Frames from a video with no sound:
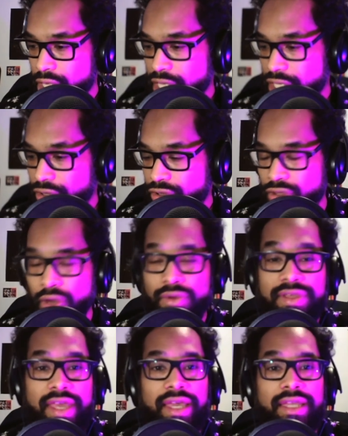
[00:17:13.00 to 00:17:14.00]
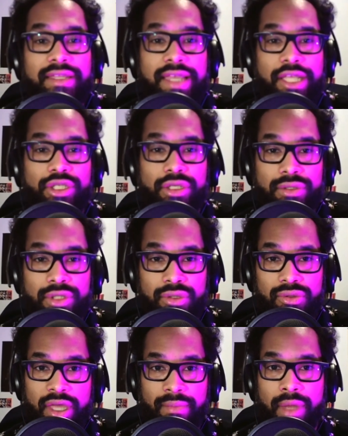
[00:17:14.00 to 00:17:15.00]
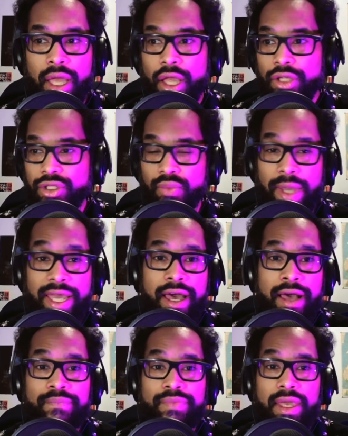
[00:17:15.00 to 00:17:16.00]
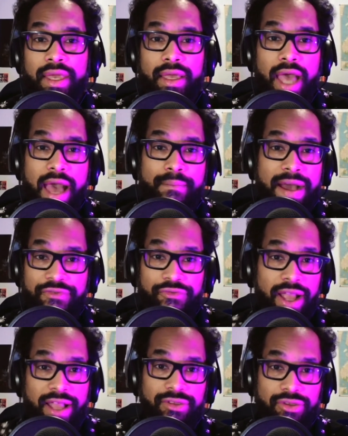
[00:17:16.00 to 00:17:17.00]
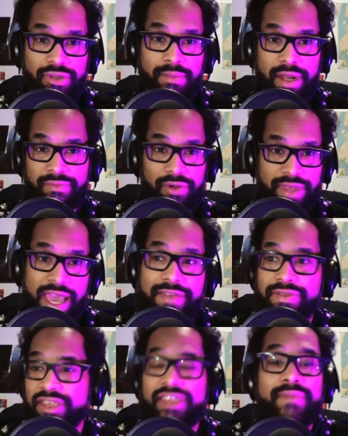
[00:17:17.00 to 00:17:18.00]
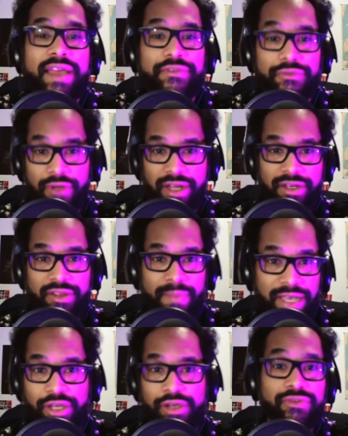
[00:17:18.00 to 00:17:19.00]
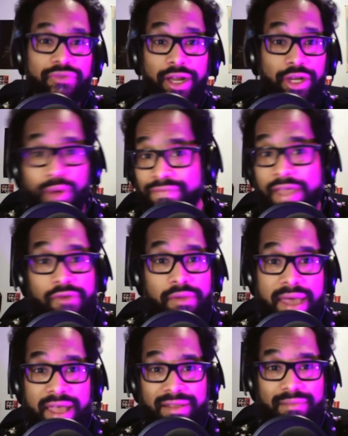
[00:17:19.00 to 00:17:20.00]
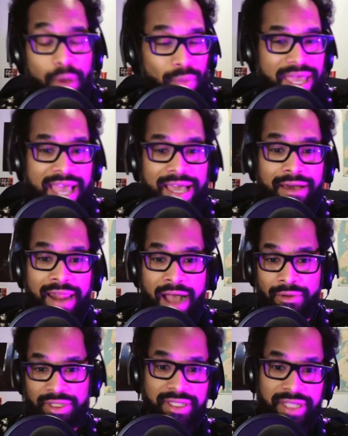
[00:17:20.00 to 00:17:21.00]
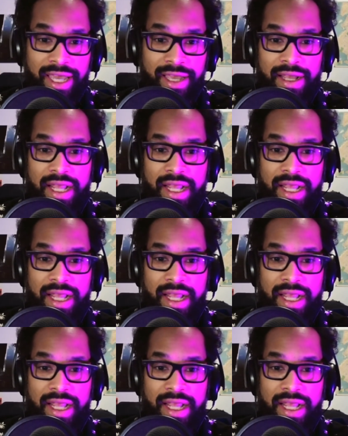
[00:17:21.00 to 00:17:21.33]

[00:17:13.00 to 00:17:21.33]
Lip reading: it is so second nature to them to wake up. My friends are in the metaverse. This is my friend, my good friend, who I've never met, but we hang out hours a day.